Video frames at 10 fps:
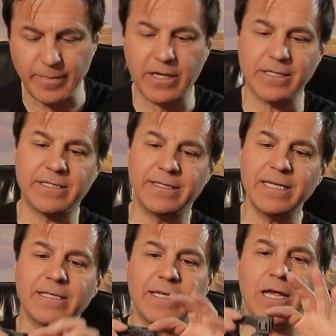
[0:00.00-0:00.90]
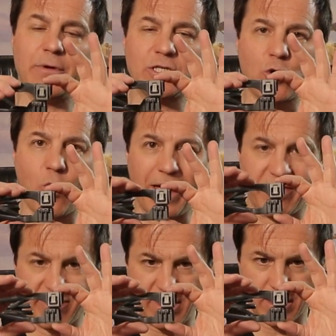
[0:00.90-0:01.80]
because this here is quite
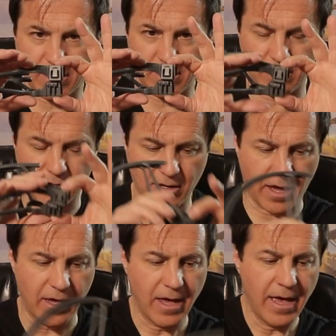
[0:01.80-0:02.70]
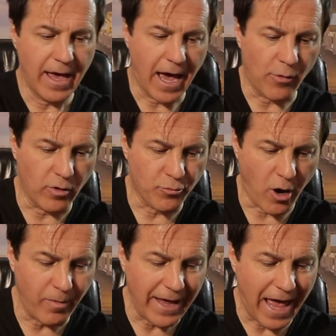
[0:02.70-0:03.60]
thick, okay? I will
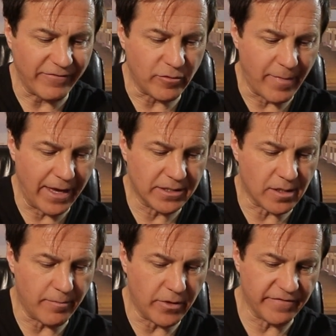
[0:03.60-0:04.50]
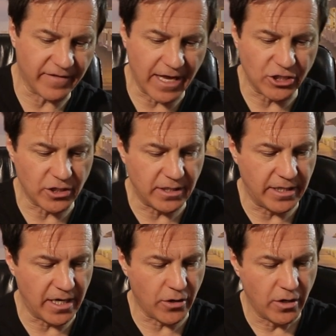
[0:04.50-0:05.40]
probably have to make some modification
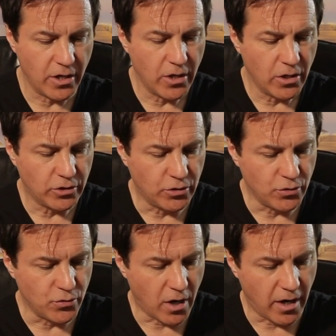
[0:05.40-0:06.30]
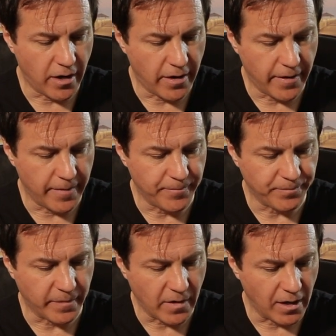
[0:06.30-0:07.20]
here to
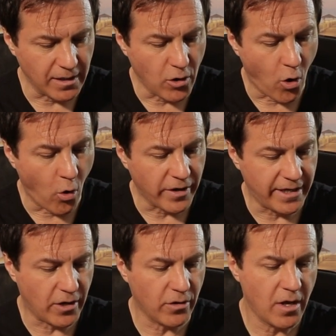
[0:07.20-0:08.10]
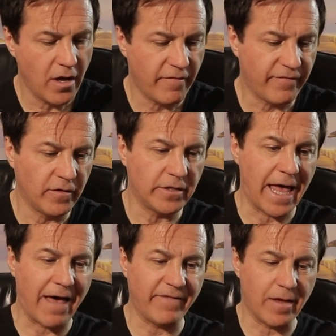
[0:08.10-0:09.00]
a little hole here to
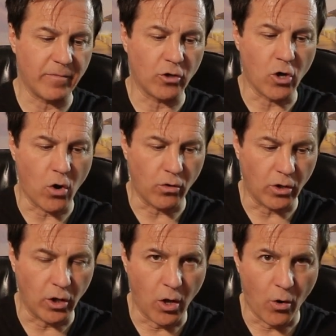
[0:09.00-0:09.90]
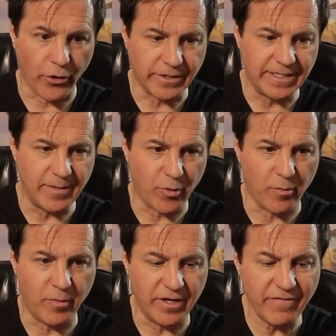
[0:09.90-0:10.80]
have them go lower, deeper.
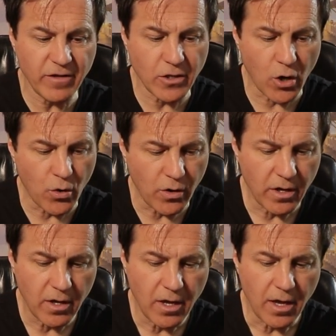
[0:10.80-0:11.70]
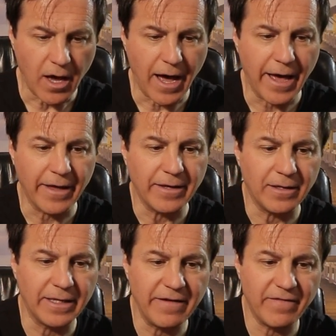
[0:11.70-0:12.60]
But even though I
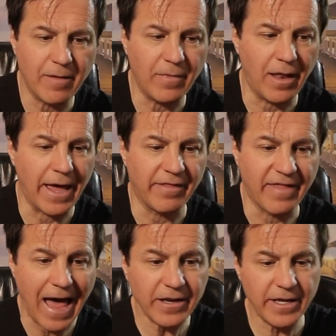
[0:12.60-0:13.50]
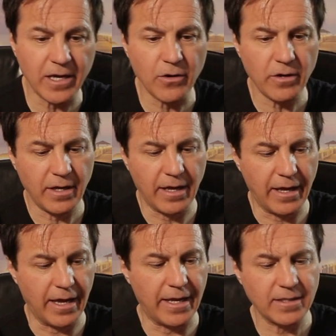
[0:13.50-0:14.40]
leave them like that here,
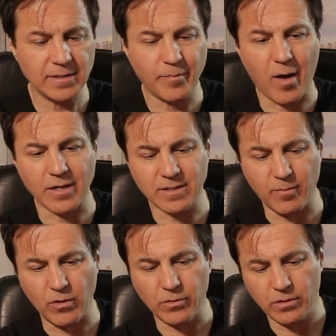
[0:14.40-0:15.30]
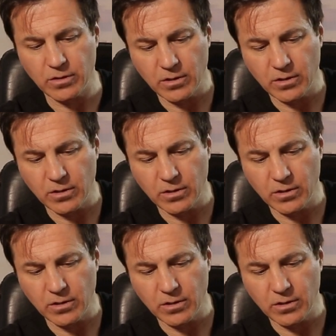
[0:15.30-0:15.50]
it is possible